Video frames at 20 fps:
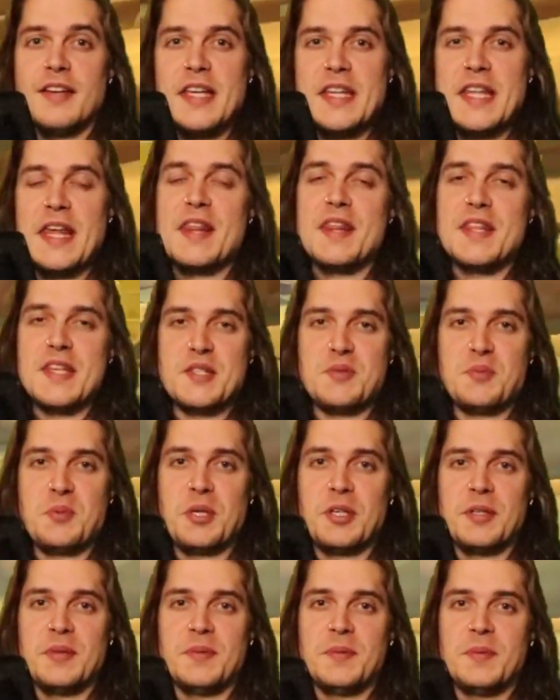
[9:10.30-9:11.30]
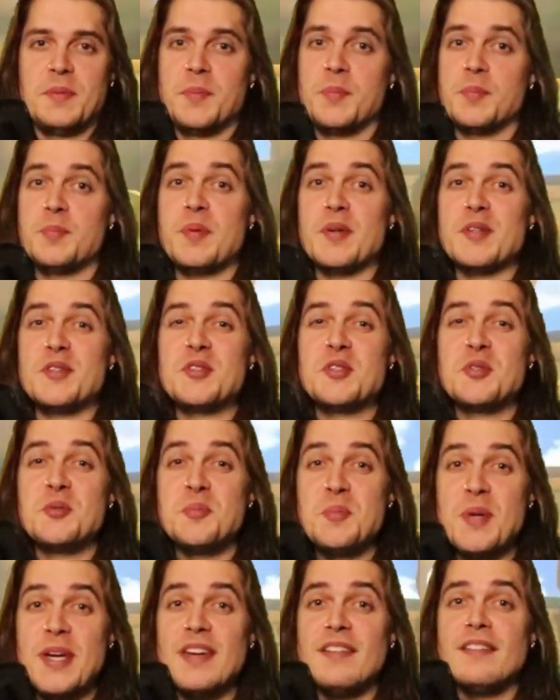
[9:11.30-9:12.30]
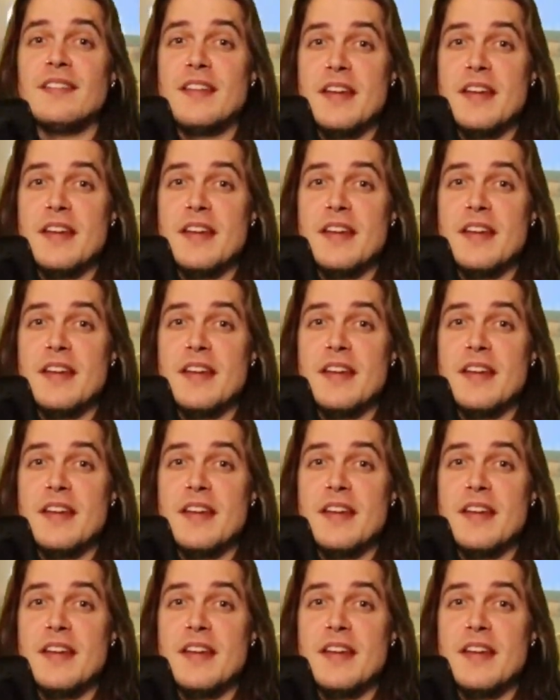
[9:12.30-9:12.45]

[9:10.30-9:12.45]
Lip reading: than this one. But to me,